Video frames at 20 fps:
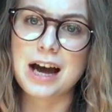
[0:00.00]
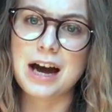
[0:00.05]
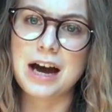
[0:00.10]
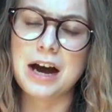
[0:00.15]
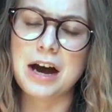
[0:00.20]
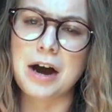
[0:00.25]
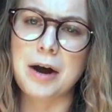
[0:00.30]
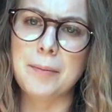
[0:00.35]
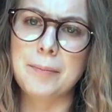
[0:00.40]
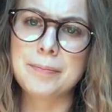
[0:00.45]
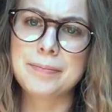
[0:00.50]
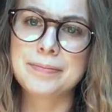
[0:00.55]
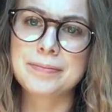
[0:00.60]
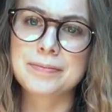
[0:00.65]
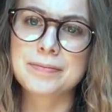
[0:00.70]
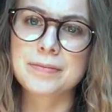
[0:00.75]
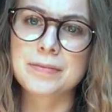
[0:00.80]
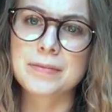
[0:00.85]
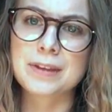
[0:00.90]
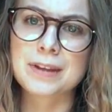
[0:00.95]

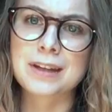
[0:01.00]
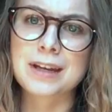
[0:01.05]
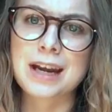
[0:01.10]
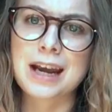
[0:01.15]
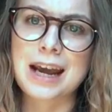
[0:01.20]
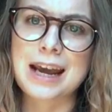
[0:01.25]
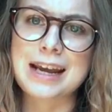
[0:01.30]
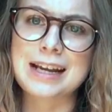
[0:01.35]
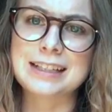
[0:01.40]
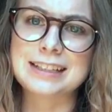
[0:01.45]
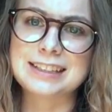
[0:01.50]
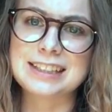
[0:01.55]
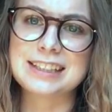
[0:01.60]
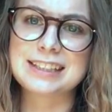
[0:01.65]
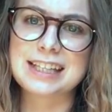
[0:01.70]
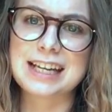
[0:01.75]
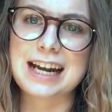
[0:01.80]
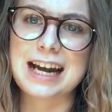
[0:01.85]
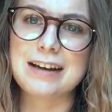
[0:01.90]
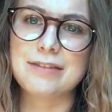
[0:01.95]
And
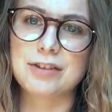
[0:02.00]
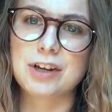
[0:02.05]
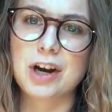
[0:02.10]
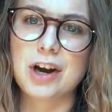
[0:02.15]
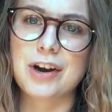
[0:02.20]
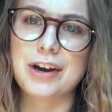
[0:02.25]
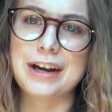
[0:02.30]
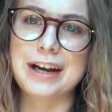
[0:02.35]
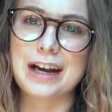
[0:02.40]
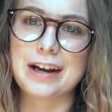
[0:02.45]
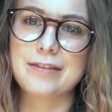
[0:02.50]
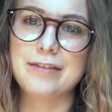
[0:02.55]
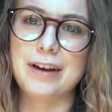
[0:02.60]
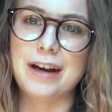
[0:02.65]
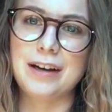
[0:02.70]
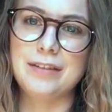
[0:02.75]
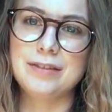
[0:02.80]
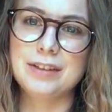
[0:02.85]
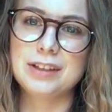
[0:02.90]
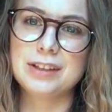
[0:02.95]
since I have cardiac
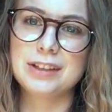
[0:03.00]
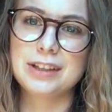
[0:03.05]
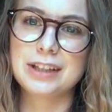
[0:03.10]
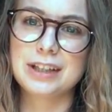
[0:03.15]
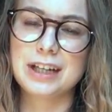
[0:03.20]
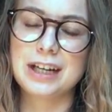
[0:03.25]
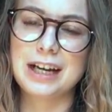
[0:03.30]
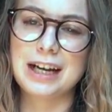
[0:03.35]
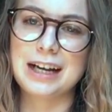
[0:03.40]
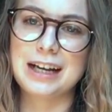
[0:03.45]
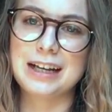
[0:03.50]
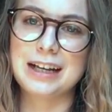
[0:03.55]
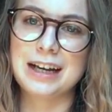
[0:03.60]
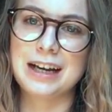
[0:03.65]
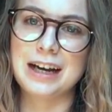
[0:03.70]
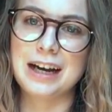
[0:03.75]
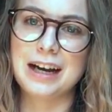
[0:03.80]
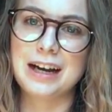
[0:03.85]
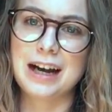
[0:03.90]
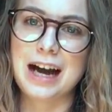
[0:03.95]
valvular,
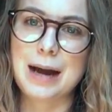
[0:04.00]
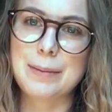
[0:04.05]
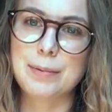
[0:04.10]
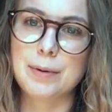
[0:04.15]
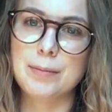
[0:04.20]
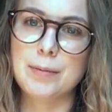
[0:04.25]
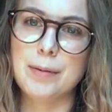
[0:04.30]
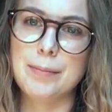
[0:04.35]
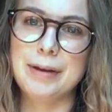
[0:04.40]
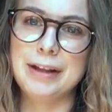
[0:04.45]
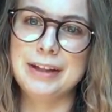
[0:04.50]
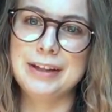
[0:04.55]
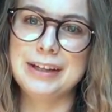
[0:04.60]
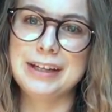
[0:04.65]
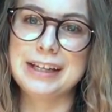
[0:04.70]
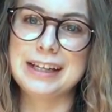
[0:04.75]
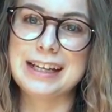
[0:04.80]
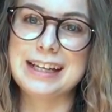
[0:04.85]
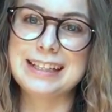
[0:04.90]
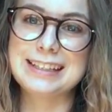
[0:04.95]

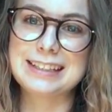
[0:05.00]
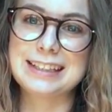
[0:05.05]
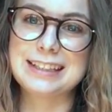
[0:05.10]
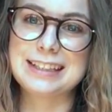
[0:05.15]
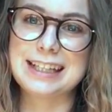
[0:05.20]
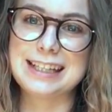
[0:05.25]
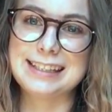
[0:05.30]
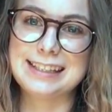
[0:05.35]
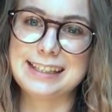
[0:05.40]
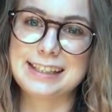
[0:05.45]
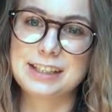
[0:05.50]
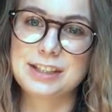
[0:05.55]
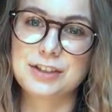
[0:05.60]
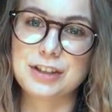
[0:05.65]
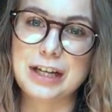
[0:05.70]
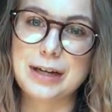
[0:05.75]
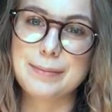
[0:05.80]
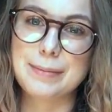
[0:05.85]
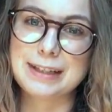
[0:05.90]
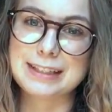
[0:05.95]
hypermobility isn't as
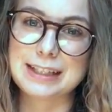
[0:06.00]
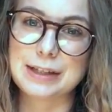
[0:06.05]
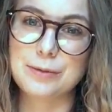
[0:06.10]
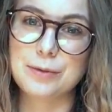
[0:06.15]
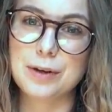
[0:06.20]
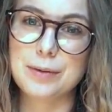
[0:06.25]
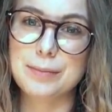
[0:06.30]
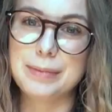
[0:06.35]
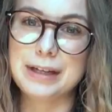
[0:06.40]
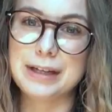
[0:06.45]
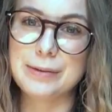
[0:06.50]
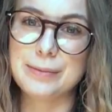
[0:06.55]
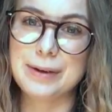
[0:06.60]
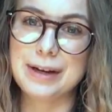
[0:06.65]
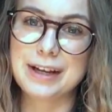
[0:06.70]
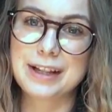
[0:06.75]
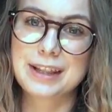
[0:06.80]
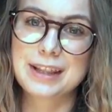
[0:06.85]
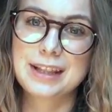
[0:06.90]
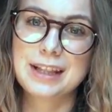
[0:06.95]
extreme as it would be
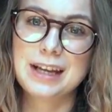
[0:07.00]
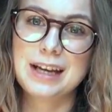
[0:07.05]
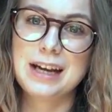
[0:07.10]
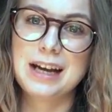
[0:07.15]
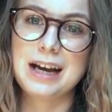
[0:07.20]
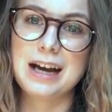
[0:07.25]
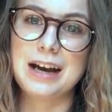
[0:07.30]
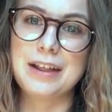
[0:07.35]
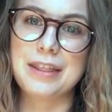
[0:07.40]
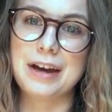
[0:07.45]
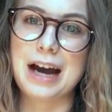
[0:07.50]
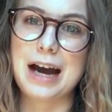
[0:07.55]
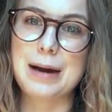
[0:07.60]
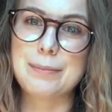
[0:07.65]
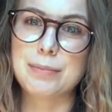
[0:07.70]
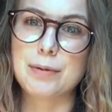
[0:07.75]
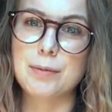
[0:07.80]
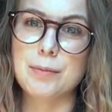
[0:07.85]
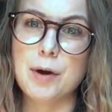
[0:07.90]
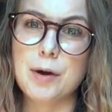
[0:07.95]
with the
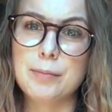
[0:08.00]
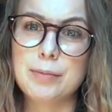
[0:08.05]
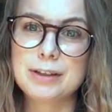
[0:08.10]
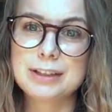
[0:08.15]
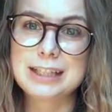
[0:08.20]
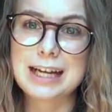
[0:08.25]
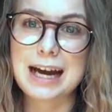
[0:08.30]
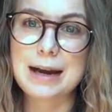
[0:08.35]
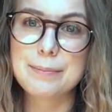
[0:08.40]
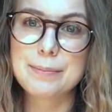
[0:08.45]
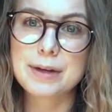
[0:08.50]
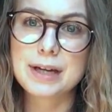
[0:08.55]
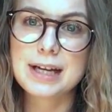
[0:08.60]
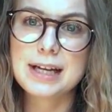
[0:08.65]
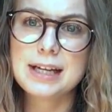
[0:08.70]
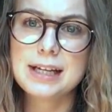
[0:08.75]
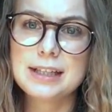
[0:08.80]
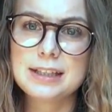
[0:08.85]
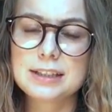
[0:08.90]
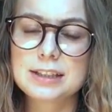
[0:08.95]
hypermobile type.
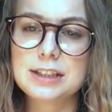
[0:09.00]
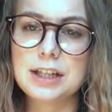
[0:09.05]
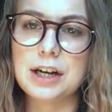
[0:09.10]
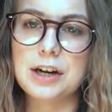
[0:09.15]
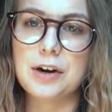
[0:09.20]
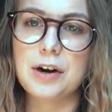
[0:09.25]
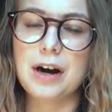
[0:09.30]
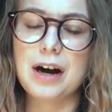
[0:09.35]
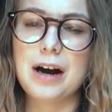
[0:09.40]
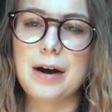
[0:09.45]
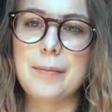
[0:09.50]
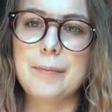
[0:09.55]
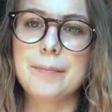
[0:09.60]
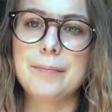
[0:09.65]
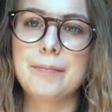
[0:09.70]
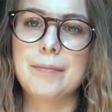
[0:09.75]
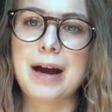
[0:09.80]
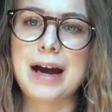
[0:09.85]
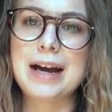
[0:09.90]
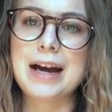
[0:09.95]
So
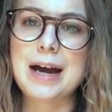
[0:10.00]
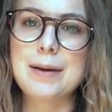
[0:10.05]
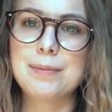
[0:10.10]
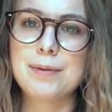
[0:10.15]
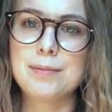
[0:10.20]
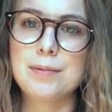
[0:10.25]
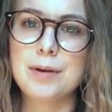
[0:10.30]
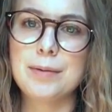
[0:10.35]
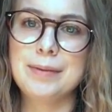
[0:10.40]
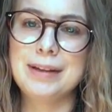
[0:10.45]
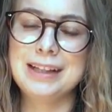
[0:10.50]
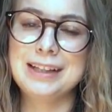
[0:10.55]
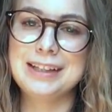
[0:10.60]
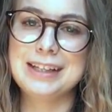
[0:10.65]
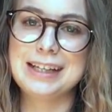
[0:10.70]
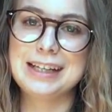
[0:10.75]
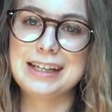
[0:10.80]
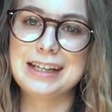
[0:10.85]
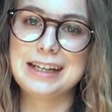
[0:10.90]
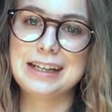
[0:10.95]
my
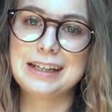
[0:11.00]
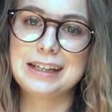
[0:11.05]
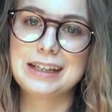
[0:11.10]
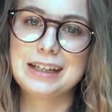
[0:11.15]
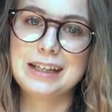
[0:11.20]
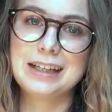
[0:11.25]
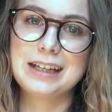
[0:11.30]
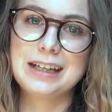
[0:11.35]
hypermobility,